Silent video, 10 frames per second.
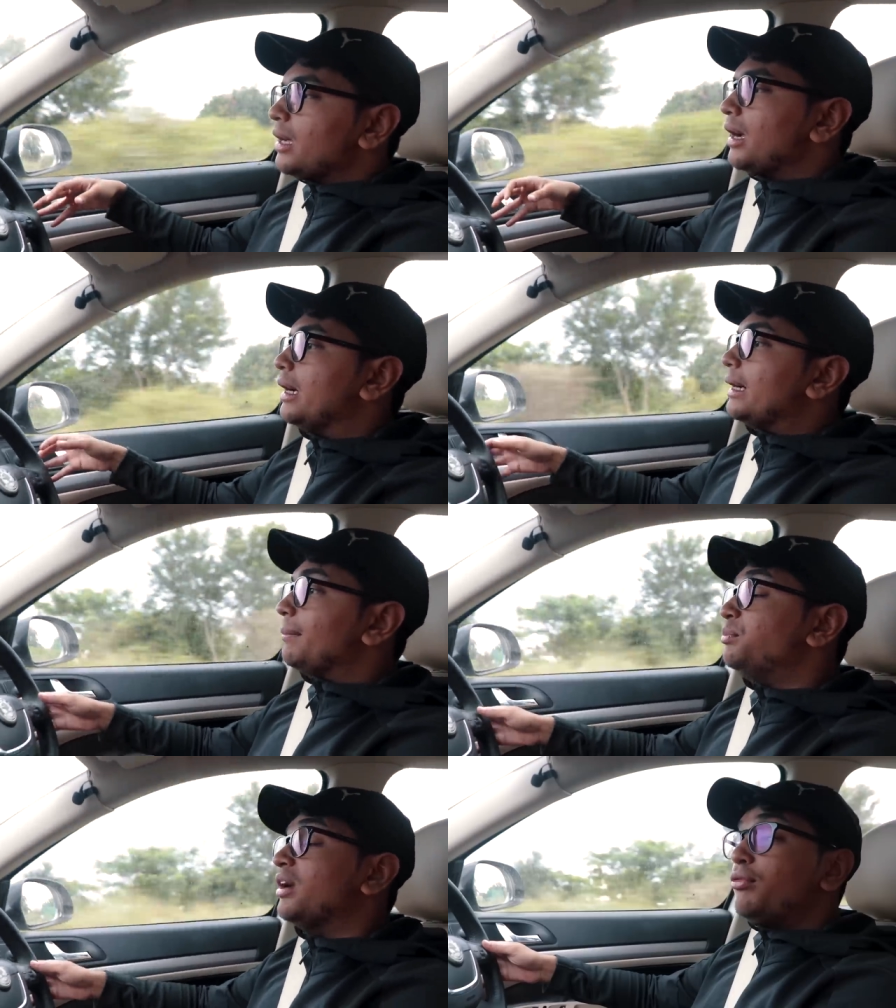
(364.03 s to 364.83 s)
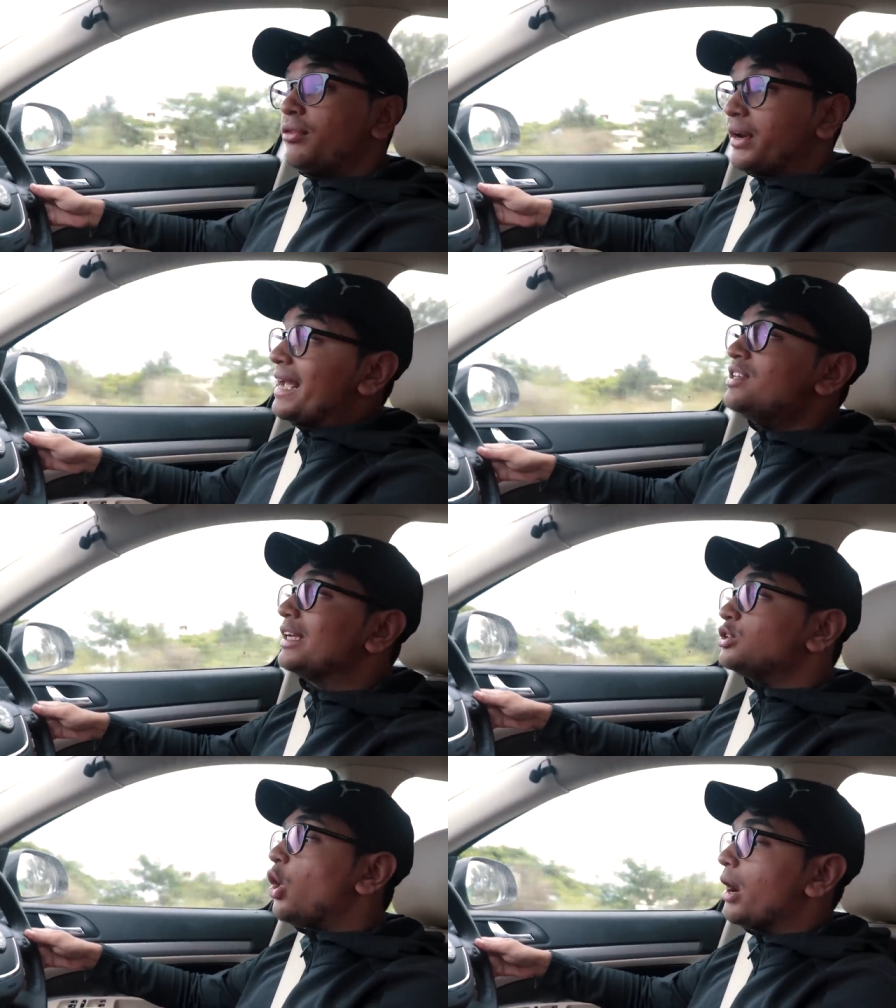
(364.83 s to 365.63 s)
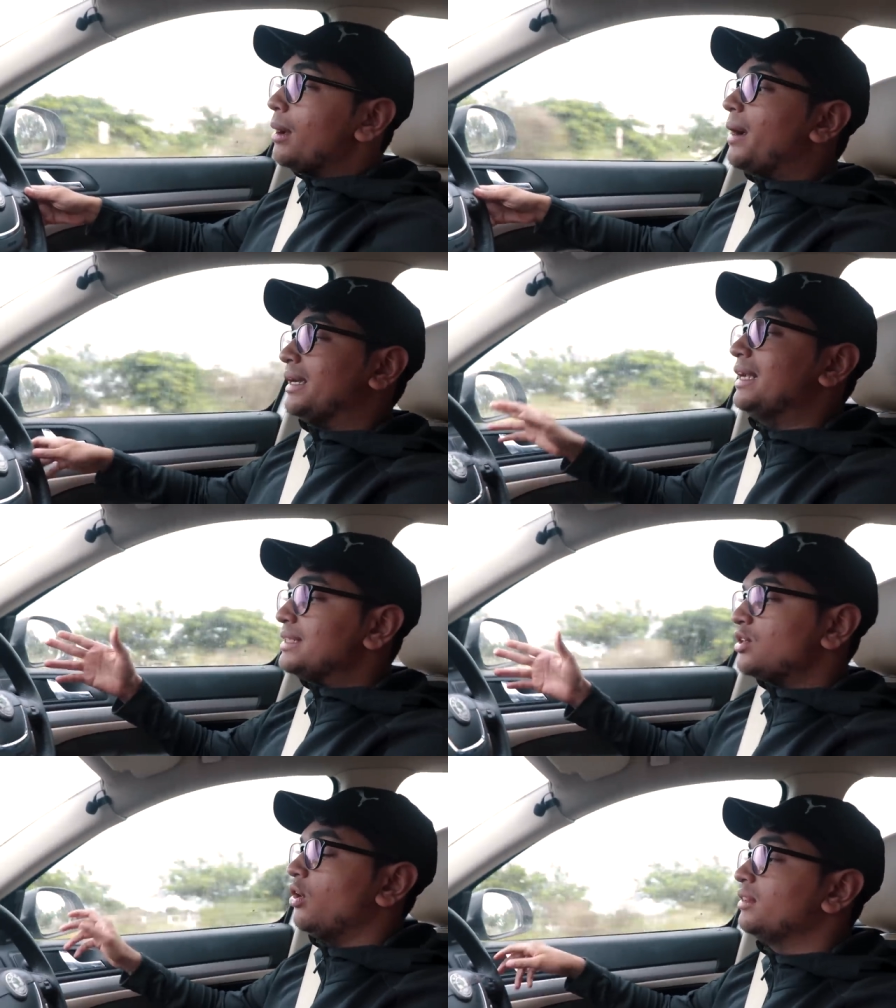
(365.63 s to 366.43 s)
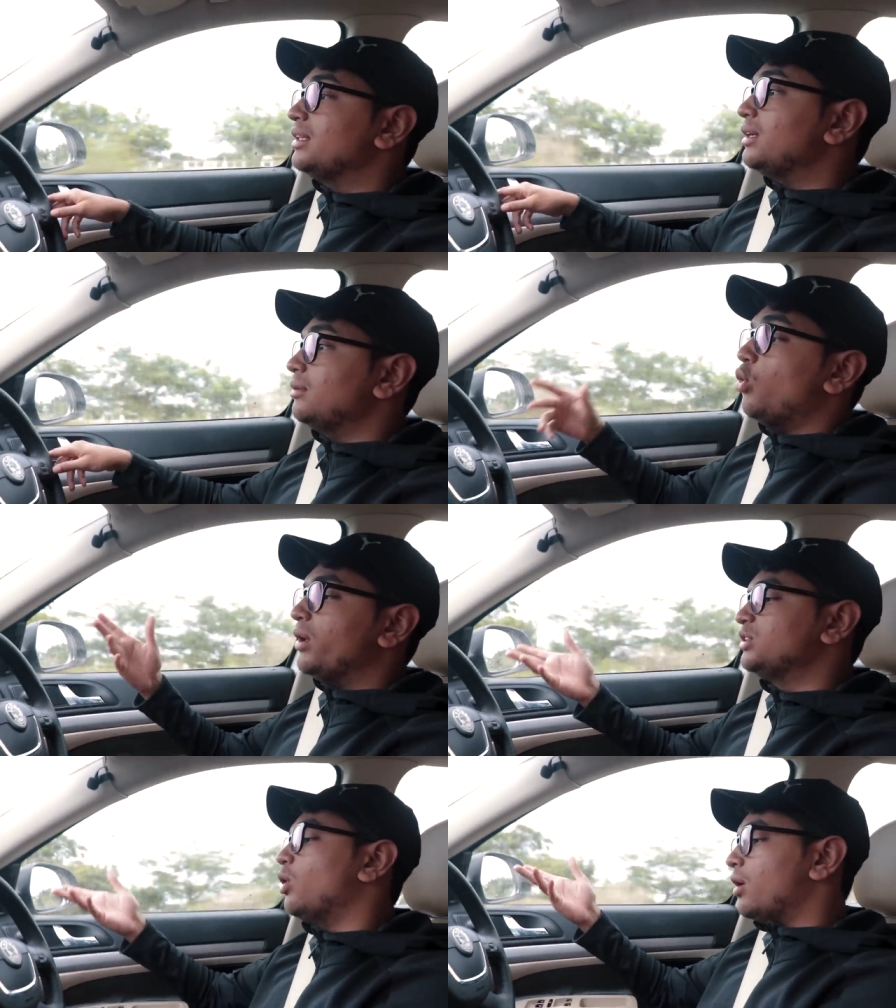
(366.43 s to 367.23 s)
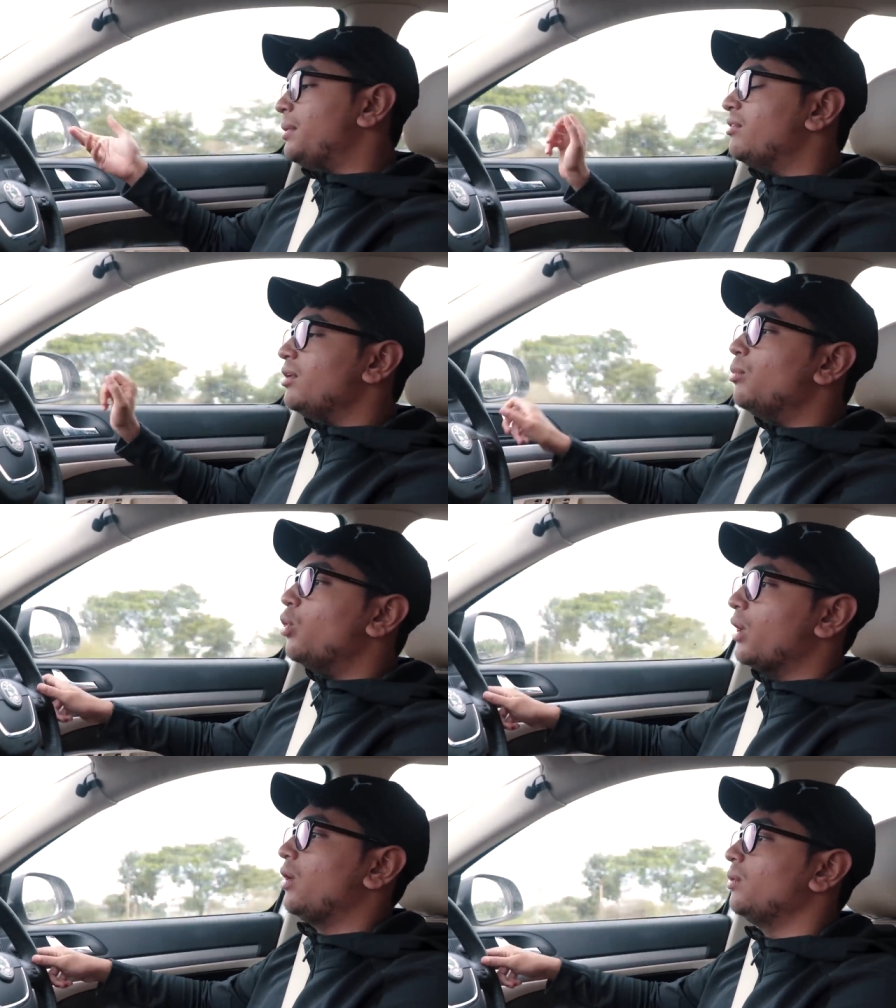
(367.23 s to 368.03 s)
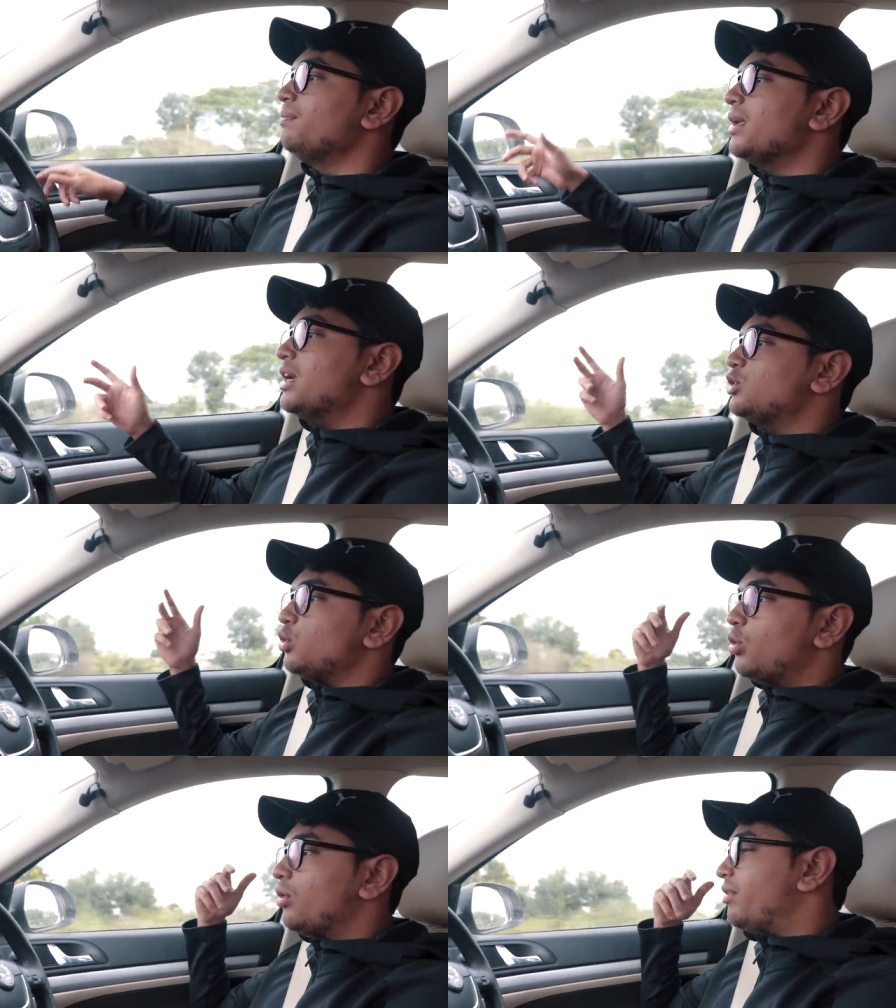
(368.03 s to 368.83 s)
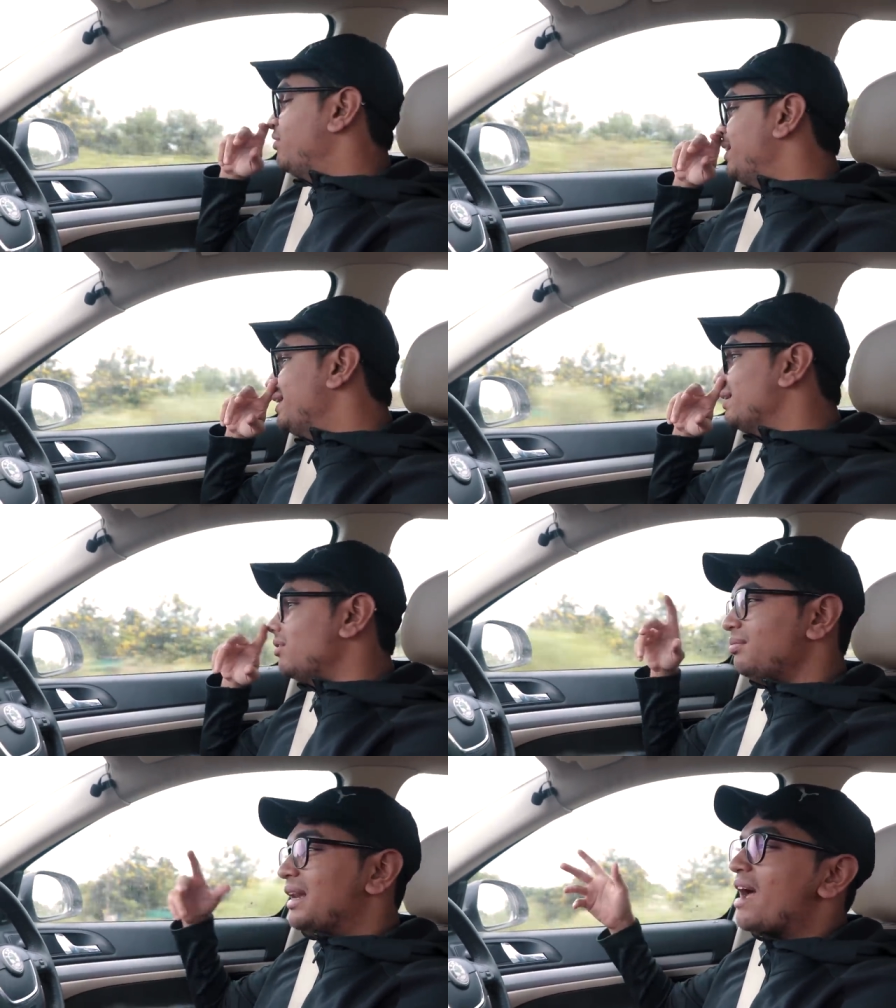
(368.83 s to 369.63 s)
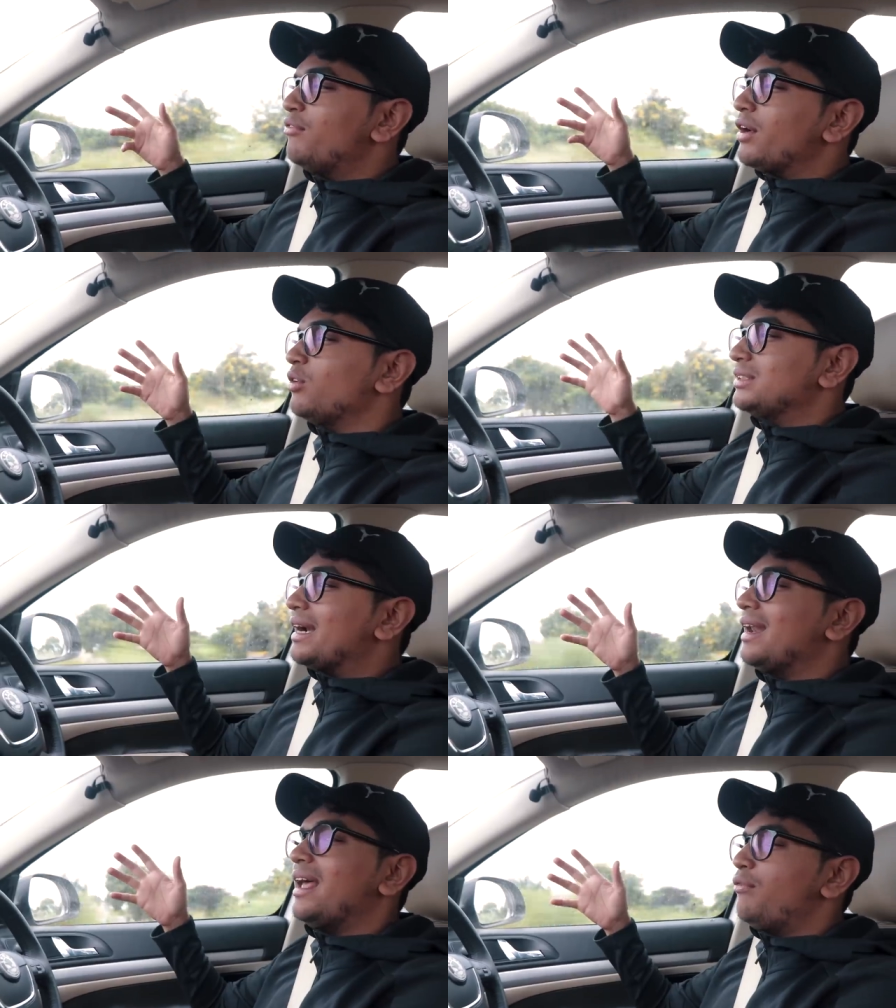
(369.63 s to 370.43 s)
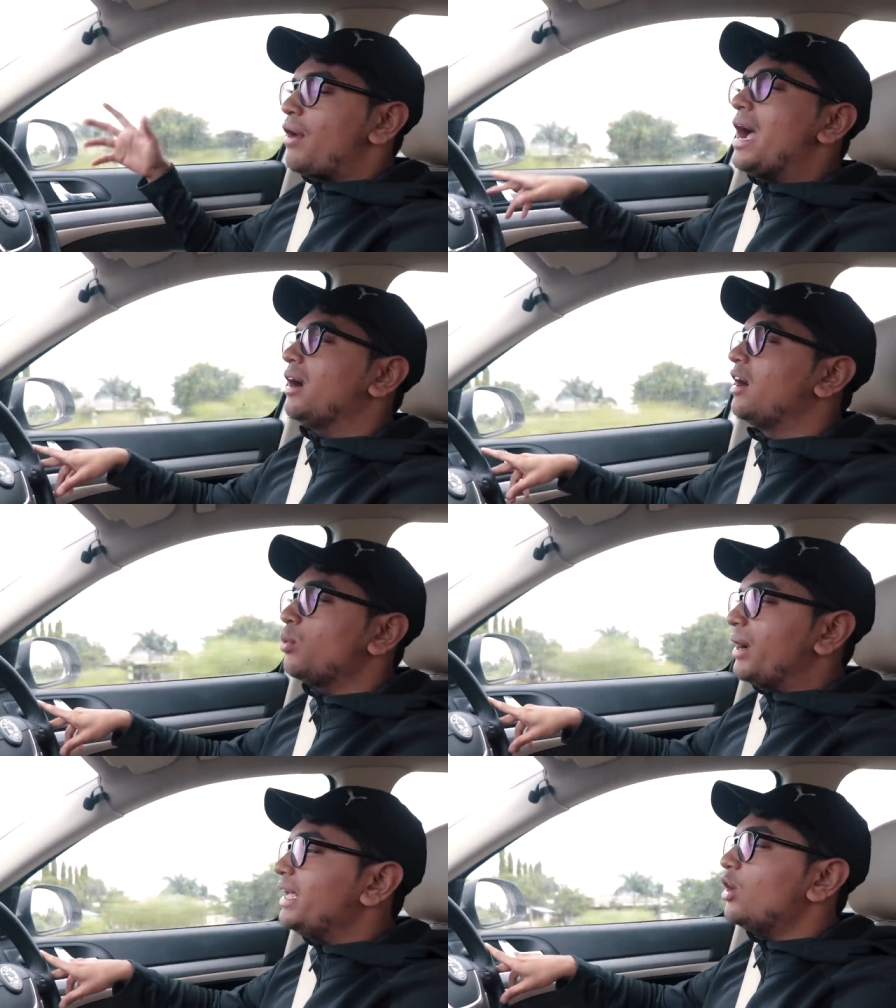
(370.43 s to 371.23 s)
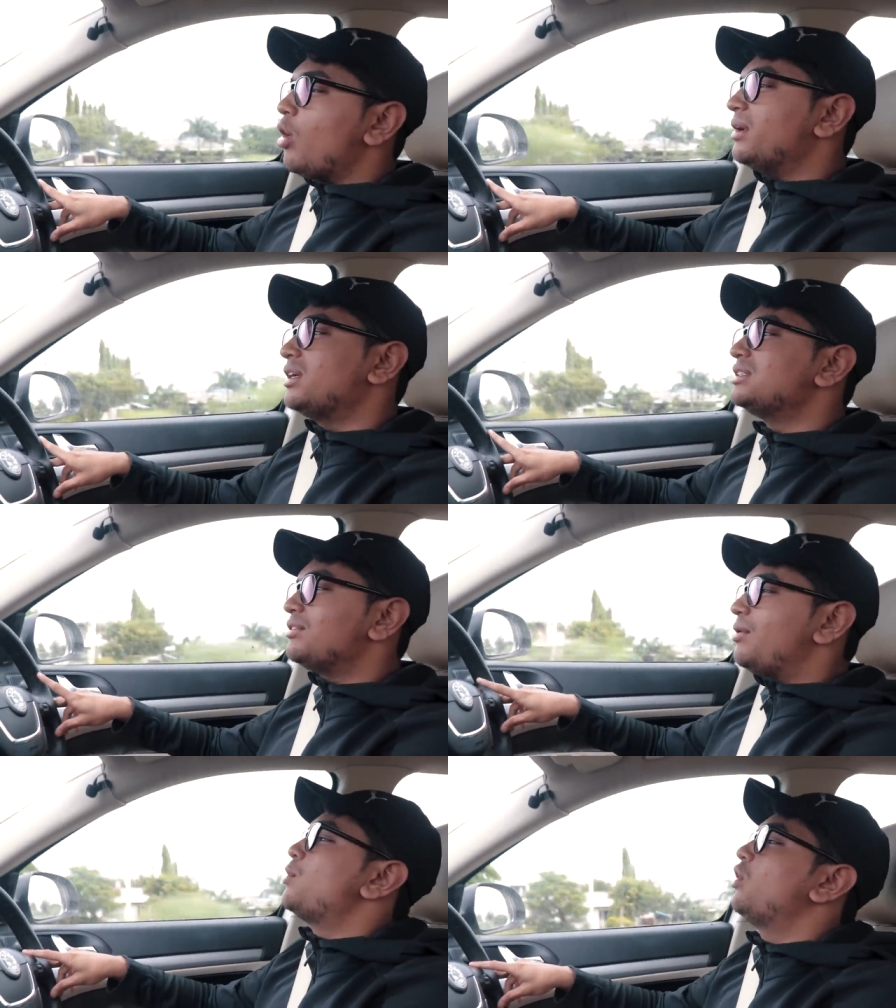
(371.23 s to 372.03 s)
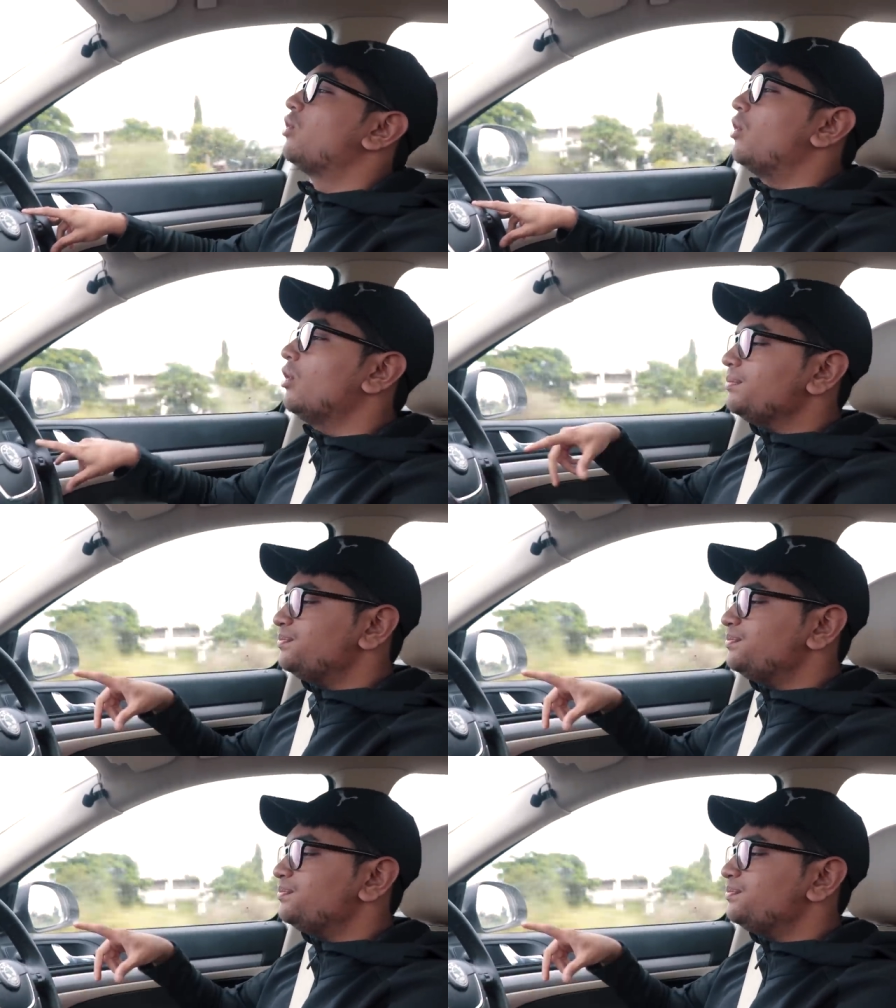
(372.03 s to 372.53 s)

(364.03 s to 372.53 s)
Uh, the range has gone up, at least on the, oh, it's gone up even more now. So when we left, it was at like five hundred twenty kilometers, if I'm not wrong.